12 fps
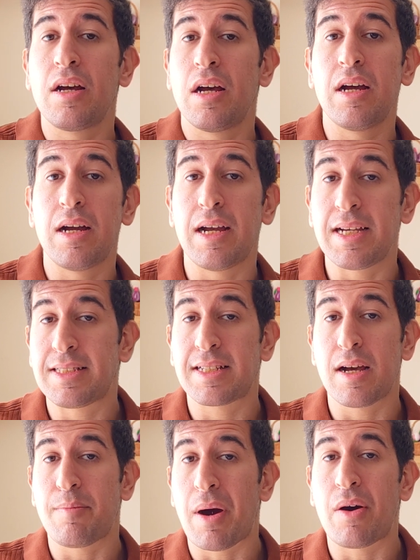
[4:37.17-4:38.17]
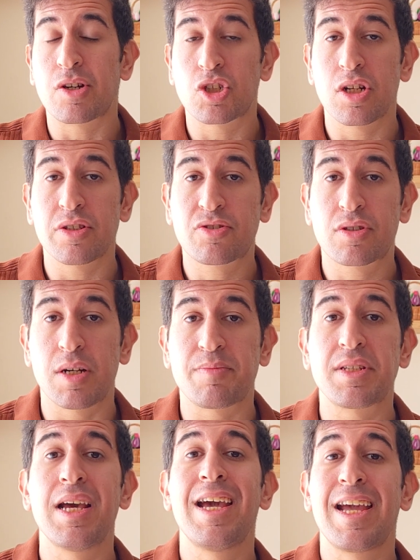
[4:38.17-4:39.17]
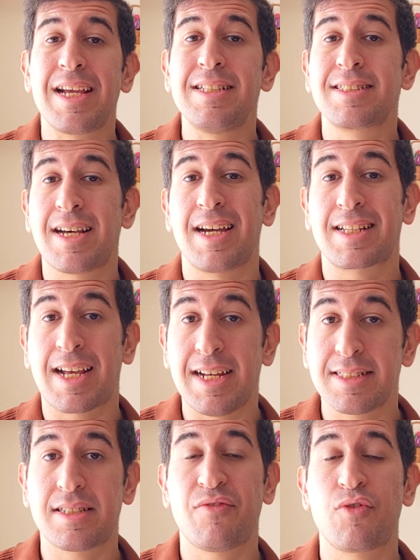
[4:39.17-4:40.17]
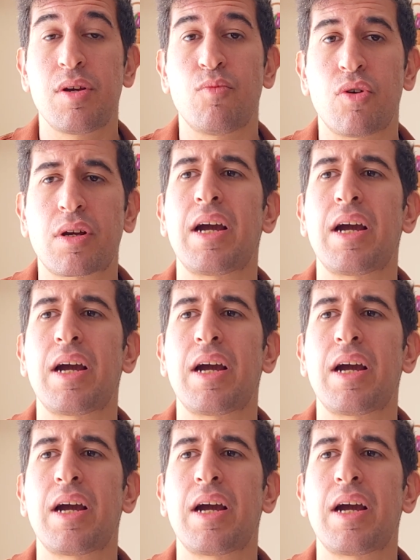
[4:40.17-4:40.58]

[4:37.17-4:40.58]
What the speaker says: It's a PowerShell script inside Kanza framework.